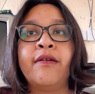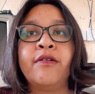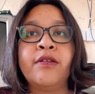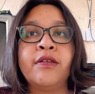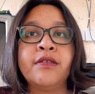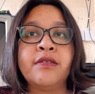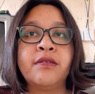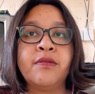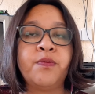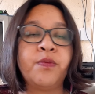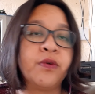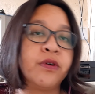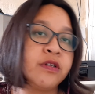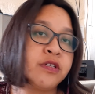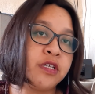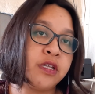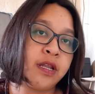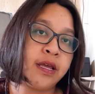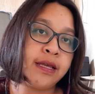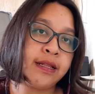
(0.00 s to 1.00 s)
the
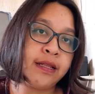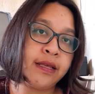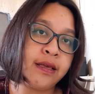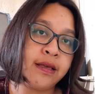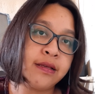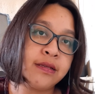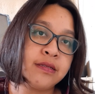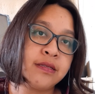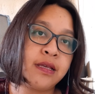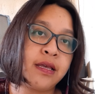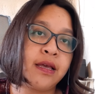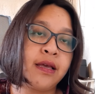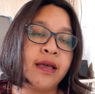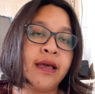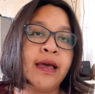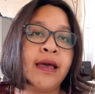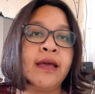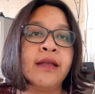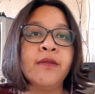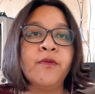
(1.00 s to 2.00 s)
supporting ideas,
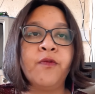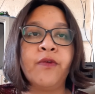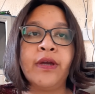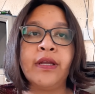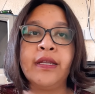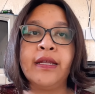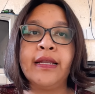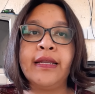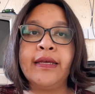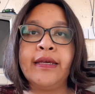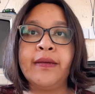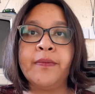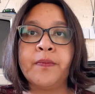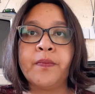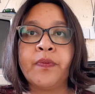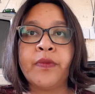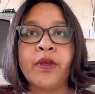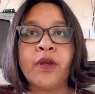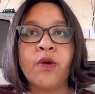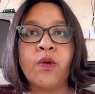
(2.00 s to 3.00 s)
and finally
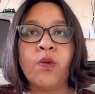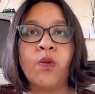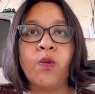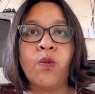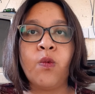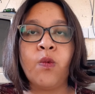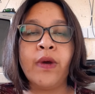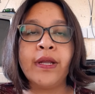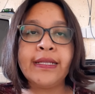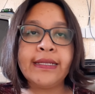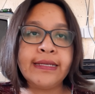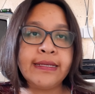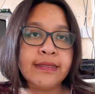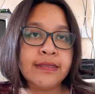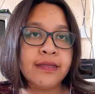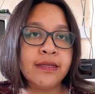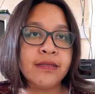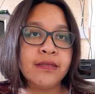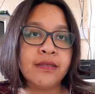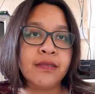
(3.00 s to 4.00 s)
what is
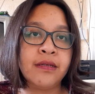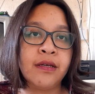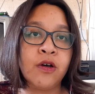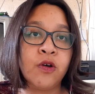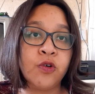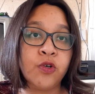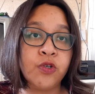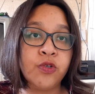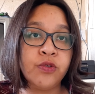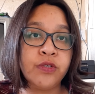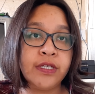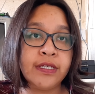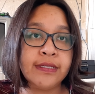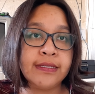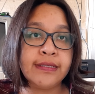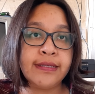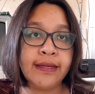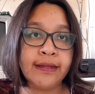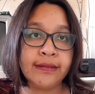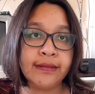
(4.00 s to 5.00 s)
this concluding
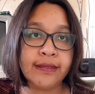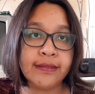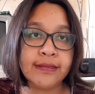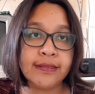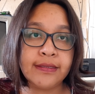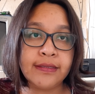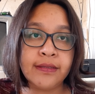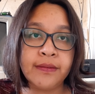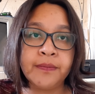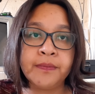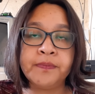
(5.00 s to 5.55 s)
sentence.